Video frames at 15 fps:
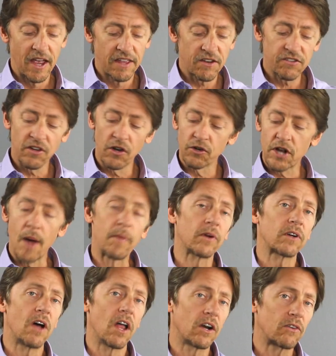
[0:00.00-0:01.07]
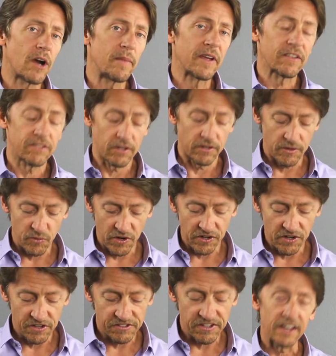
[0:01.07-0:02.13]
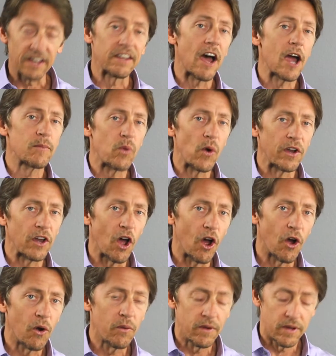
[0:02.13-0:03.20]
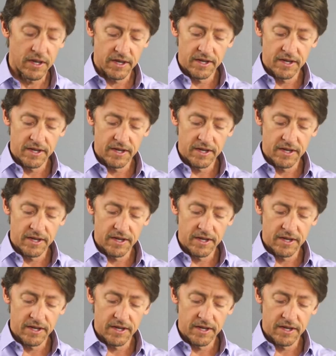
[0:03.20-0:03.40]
There's a little color rubbing, so we're going to 9.0,